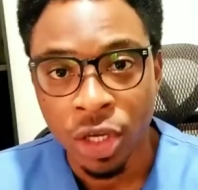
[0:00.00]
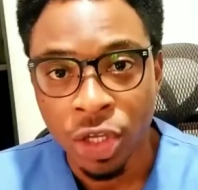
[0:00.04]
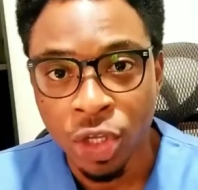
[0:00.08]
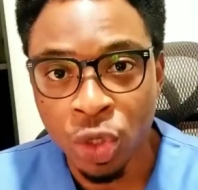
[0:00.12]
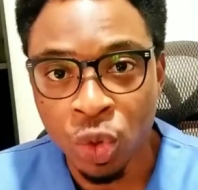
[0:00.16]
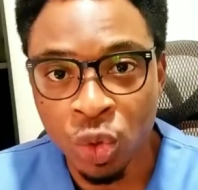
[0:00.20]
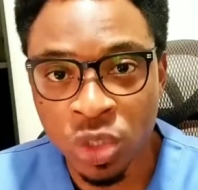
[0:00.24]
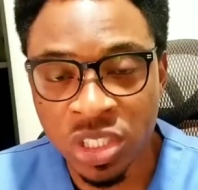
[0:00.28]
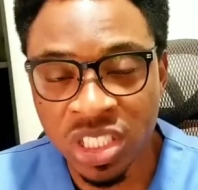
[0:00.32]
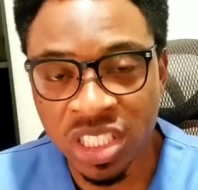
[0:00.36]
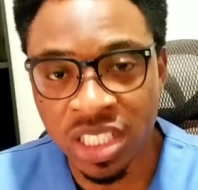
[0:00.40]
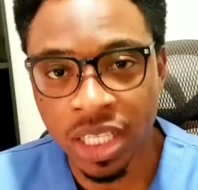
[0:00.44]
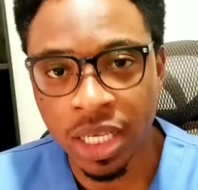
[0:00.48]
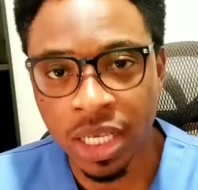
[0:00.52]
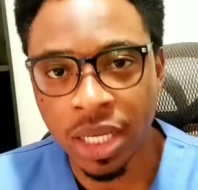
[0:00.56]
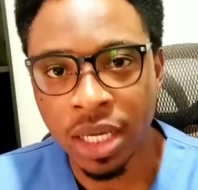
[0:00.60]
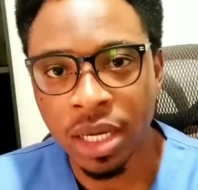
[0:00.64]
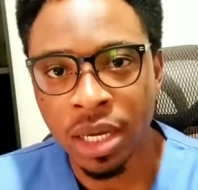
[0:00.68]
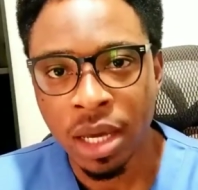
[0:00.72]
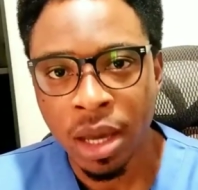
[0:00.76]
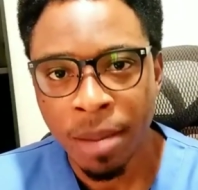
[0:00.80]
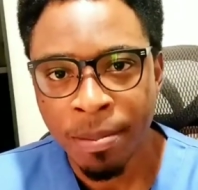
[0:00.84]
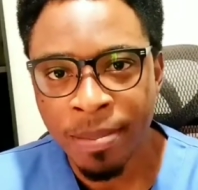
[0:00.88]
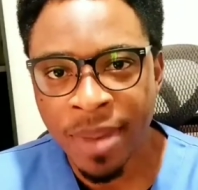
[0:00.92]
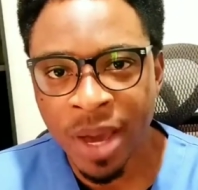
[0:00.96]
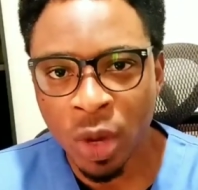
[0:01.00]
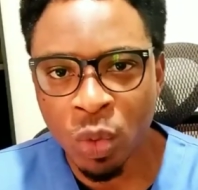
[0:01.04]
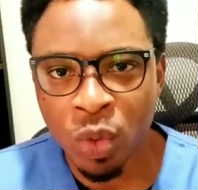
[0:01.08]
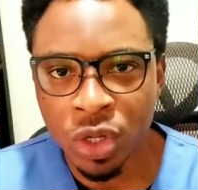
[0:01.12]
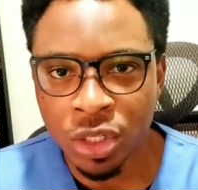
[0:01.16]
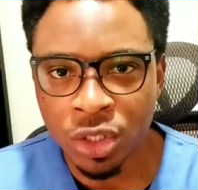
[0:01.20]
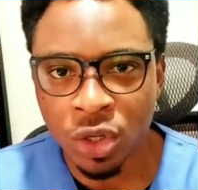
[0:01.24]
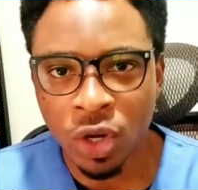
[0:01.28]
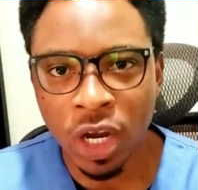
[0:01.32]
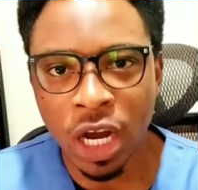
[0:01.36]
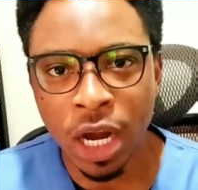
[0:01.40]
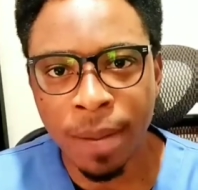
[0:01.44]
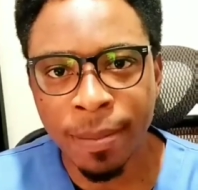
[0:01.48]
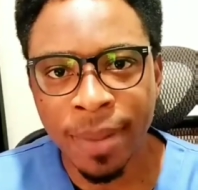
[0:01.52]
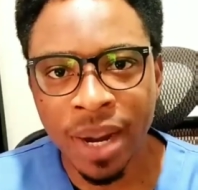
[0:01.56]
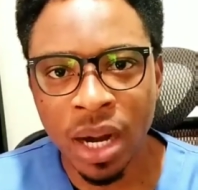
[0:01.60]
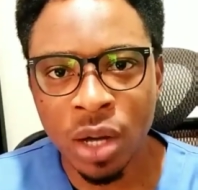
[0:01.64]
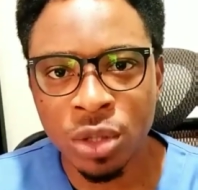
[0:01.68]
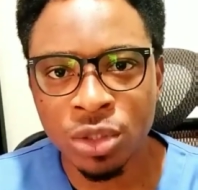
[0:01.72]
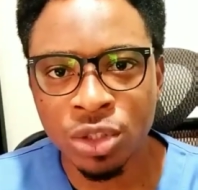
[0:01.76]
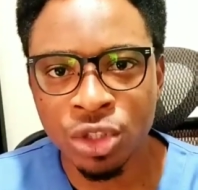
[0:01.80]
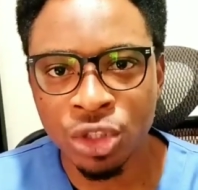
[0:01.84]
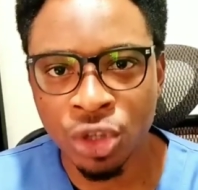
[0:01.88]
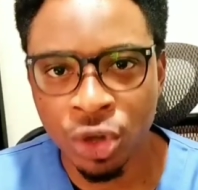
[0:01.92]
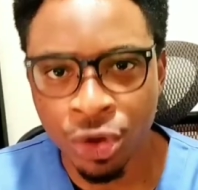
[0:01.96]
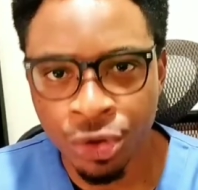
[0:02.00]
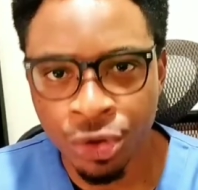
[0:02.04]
You see, make we talk about your